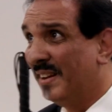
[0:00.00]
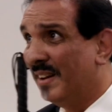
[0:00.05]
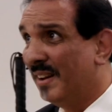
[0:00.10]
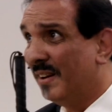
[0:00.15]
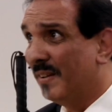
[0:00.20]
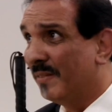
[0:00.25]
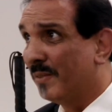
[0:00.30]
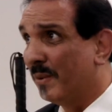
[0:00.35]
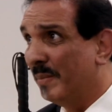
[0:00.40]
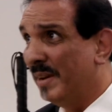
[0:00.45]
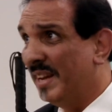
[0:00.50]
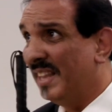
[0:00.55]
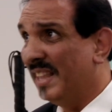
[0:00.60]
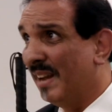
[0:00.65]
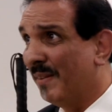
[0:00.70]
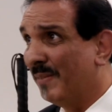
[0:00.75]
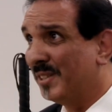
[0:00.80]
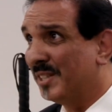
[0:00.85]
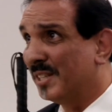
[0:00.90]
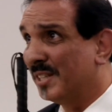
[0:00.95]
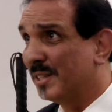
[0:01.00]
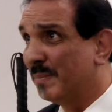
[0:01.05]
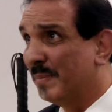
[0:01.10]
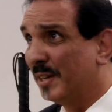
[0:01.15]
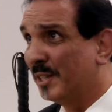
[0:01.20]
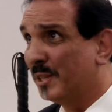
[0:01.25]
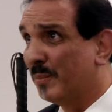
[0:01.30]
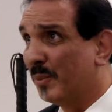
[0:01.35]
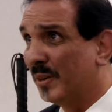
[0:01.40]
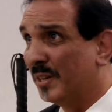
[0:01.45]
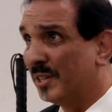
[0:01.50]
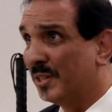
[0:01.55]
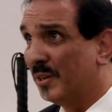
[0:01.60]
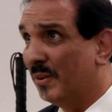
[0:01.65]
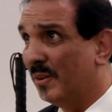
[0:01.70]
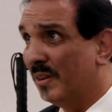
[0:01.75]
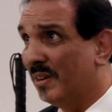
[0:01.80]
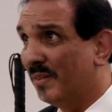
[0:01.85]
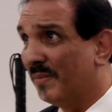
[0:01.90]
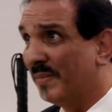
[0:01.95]
For me, that was just much more
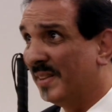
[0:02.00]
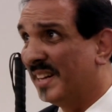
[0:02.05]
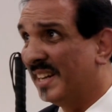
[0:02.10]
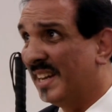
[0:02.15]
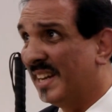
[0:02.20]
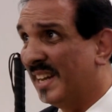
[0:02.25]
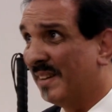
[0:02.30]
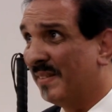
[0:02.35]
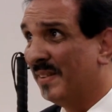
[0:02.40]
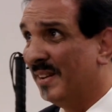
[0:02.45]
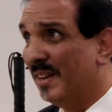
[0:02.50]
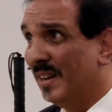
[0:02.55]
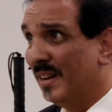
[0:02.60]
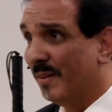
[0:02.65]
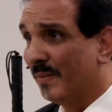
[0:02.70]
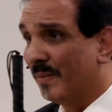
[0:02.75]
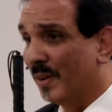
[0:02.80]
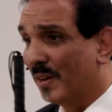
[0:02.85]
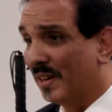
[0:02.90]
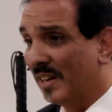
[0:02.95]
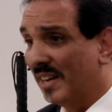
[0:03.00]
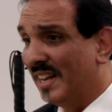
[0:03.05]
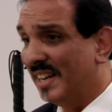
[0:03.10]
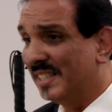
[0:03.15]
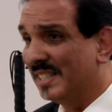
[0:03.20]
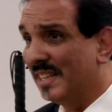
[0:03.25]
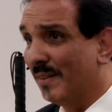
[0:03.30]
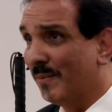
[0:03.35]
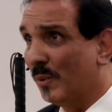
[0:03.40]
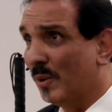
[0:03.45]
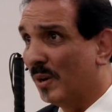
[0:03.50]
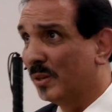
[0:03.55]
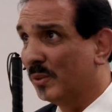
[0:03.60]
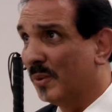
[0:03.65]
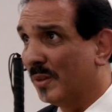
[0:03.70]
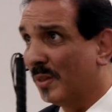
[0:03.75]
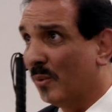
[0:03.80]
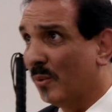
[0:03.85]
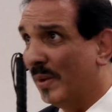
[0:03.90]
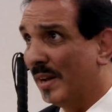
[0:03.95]
intuitive, and again, for clients I've worked with
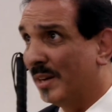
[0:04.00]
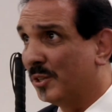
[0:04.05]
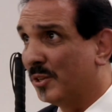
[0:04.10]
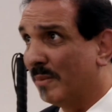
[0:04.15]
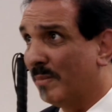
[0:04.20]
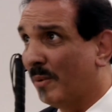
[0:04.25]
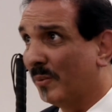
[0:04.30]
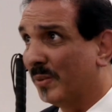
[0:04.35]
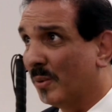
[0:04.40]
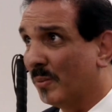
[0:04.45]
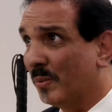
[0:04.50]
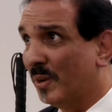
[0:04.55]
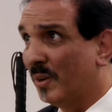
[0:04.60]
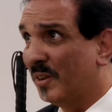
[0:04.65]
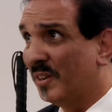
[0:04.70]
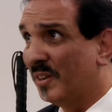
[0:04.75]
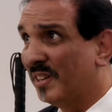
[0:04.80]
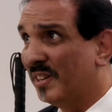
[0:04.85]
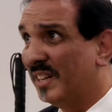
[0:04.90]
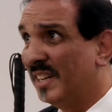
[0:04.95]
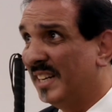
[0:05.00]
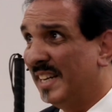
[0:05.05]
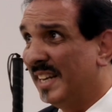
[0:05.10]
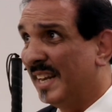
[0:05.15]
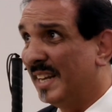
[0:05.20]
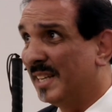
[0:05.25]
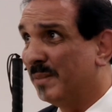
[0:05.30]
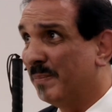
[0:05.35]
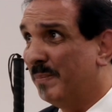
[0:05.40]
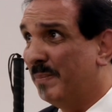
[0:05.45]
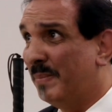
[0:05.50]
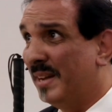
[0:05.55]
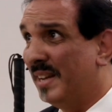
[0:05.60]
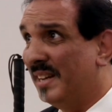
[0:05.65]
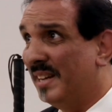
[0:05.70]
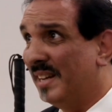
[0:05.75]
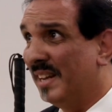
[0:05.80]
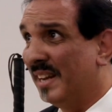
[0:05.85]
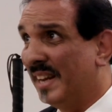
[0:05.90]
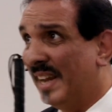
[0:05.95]
who had trouble with the rotor, has been
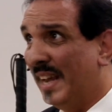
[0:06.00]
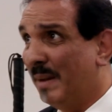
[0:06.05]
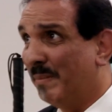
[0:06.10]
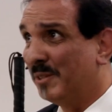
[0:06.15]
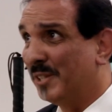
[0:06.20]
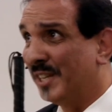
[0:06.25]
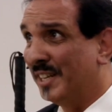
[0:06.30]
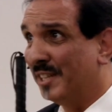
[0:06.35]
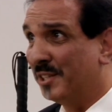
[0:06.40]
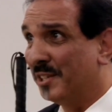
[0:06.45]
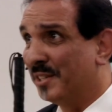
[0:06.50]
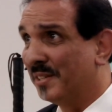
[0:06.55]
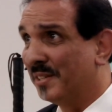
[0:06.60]
a game changer.